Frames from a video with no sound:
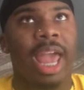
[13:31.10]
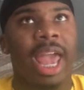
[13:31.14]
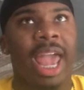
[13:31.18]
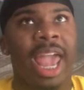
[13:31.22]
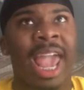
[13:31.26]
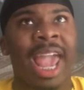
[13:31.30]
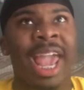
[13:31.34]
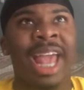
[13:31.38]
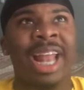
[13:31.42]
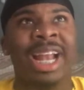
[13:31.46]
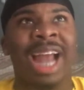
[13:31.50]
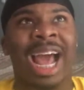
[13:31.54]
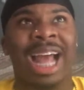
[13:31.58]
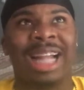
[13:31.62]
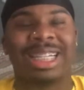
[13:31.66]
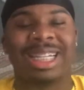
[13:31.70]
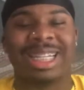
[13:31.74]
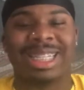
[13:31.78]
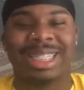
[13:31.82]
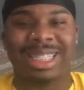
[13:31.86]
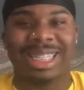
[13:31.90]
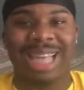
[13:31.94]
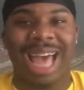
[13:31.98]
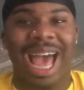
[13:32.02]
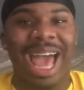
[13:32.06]
And I
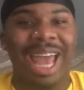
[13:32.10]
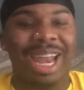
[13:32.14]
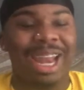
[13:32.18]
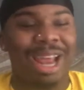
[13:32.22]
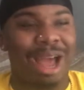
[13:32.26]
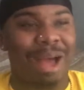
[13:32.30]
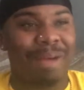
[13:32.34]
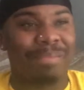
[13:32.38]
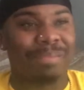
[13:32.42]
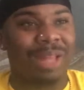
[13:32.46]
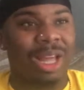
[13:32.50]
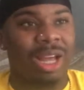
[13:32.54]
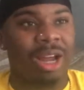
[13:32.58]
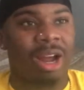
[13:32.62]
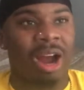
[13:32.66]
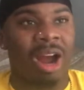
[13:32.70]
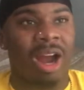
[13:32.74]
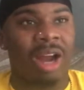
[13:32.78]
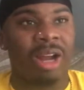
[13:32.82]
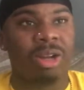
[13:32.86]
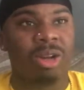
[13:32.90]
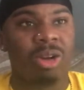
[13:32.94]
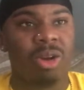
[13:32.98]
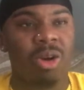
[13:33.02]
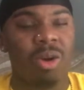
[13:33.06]
decided, I'm like, all
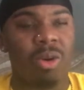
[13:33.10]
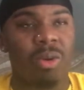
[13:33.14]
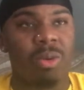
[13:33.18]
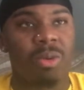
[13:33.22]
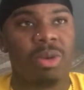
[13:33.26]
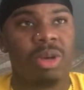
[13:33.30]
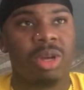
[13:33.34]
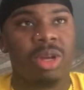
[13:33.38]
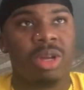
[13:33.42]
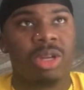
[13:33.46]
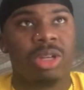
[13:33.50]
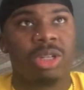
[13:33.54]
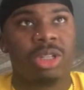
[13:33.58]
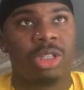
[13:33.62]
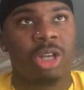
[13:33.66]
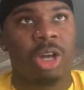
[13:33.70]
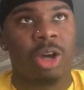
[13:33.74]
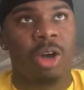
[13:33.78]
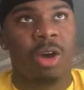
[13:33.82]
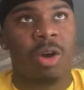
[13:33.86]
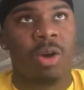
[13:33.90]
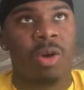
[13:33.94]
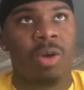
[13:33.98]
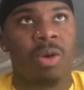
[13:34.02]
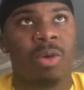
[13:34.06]
right, cool.
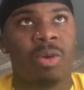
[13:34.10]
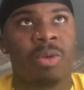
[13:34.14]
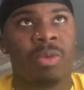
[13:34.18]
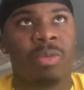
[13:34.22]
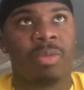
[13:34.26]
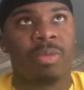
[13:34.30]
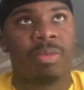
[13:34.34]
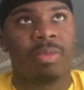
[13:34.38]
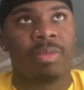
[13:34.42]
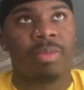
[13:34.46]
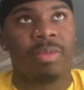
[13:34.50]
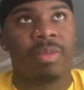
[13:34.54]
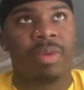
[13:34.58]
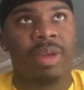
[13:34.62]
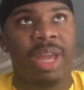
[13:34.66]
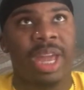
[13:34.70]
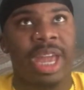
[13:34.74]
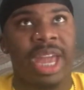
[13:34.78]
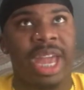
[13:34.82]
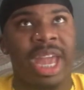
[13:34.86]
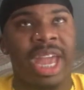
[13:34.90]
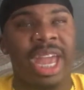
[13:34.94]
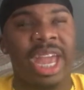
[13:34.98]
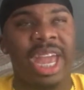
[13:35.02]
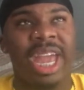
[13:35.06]
So
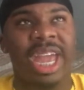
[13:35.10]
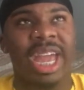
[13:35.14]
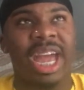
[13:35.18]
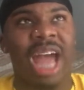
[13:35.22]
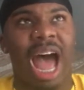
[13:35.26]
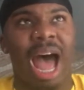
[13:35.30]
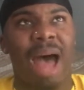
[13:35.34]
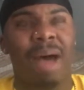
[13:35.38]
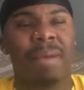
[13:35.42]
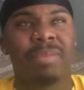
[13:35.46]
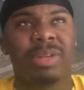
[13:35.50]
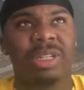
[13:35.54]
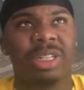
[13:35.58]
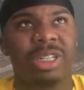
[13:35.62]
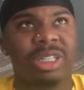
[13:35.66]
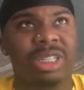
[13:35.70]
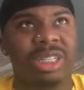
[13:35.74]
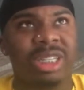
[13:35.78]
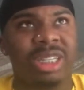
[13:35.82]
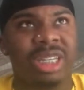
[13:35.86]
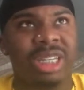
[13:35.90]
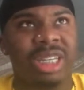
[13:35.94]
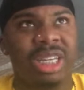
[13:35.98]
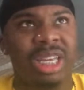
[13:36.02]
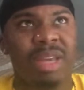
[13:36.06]
I'm gonna
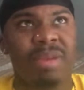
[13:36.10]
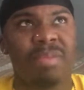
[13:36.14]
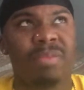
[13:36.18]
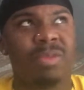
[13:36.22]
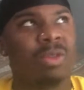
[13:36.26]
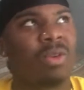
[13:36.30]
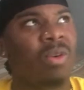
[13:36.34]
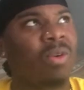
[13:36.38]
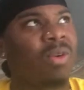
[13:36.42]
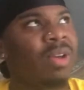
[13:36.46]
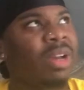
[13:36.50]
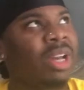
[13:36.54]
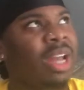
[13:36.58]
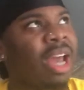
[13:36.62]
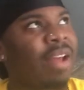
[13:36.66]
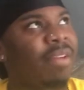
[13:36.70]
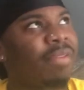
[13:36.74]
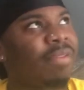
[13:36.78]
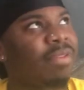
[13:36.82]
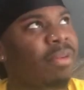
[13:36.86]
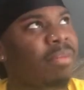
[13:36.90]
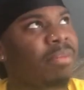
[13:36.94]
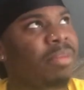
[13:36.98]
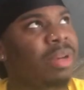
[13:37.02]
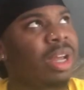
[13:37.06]
just keep doing that
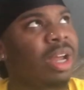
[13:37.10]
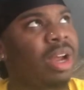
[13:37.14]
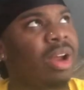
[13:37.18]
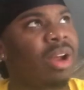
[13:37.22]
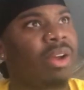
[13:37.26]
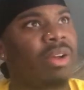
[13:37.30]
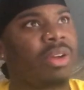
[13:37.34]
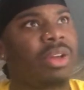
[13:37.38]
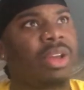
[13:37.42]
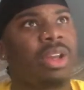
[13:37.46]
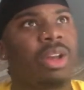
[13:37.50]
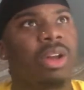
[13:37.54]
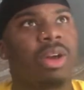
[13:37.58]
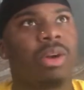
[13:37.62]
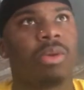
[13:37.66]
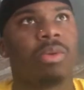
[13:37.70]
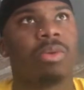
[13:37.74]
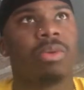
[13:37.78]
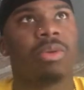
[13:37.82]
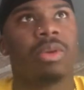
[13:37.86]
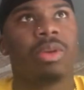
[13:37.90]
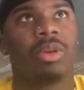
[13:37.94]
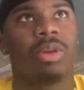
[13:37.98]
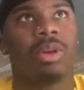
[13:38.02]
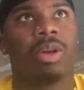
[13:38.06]
from there, you know.
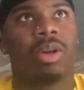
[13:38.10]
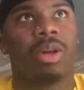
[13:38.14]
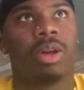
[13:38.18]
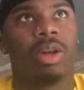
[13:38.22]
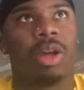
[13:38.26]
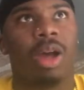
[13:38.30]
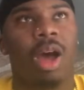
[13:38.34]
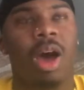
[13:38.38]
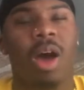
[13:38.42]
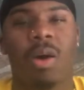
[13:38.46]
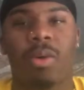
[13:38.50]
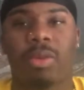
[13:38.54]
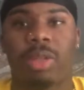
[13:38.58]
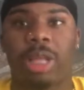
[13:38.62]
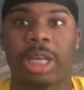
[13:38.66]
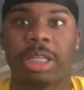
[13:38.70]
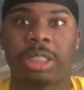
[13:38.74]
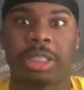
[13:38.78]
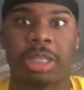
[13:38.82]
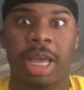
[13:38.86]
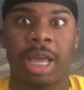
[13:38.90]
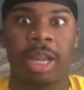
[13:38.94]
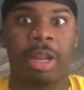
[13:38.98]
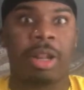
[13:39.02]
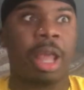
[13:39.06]
Oh, they
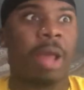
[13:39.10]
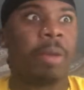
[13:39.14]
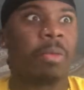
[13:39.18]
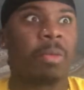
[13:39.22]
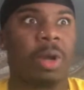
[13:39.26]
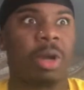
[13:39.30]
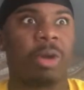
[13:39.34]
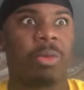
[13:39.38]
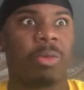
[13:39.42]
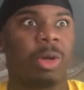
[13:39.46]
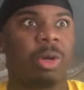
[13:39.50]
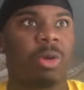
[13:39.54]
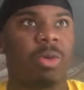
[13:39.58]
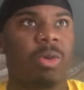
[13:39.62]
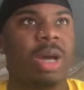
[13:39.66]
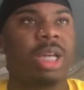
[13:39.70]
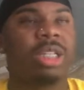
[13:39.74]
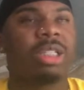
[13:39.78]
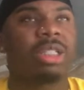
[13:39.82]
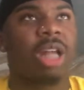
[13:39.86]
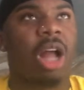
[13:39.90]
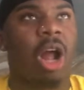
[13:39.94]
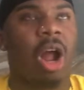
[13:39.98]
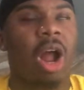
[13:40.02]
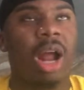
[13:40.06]
said they want a
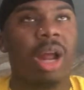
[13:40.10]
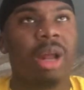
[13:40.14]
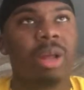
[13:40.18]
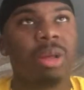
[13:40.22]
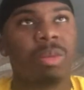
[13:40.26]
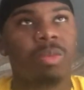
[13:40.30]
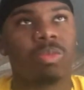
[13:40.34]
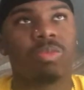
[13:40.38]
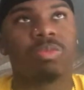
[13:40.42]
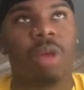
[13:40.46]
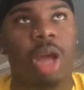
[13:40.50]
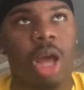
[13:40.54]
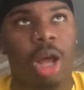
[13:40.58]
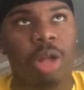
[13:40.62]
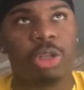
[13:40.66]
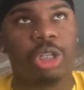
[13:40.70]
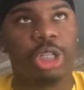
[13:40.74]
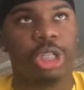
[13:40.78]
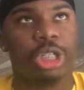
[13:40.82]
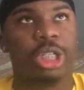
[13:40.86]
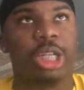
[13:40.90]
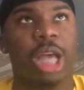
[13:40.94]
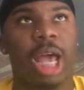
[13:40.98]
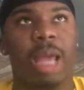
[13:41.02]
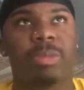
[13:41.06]
request. All right, I'll
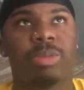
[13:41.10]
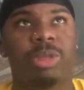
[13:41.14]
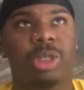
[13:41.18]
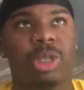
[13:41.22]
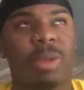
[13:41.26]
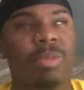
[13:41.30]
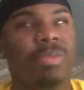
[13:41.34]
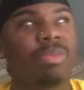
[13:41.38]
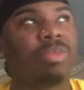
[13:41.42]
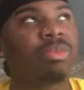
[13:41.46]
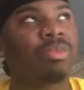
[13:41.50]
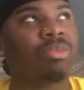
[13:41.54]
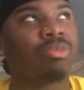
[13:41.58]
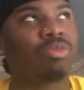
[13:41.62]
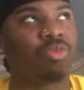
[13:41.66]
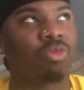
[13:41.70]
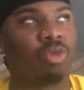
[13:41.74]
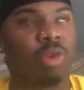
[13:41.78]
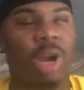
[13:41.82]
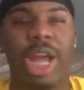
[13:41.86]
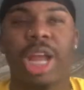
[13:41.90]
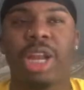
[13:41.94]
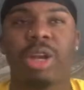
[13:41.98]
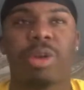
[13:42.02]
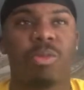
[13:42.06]
just type some
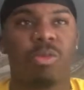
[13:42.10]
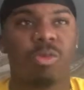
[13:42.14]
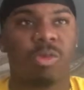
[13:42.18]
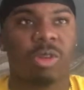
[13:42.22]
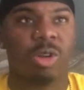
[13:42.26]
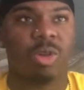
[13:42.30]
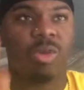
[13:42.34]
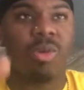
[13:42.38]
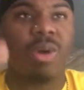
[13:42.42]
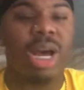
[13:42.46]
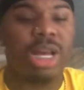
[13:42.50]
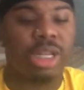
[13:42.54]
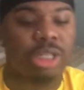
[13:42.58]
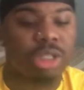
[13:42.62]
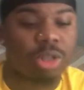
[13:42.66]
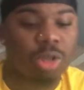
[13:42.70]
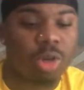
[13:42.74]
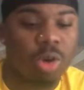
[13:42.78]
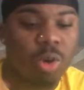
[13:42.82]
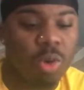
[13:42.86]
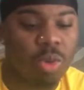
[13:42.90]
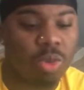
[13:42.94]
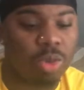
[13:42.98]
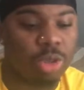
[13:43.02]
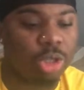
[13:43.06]
random request.
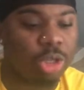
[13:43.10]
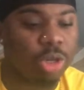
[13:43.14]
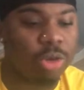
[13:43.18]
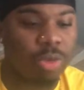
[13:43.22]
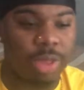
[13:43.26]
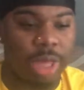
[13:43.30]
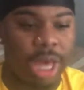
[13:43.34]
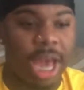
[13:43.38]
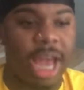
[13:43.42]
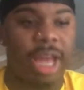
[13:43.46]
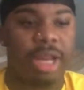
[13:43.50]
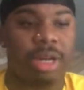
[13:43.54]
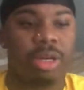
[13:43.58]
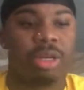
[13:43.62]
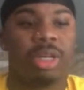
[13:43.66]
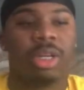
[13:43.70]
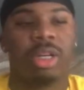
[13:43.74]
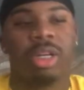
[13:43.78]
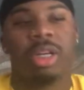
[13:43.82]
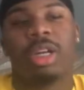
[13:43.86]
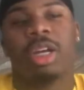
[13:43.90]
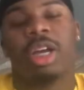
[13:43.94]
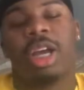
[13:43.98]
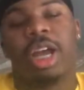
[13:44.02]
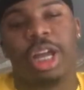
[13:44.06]
Cool, do that.
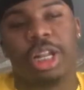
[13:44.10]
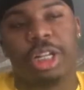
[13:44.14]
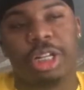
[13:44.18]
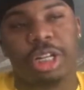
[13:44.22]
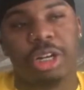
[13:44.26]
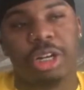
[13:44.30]
And then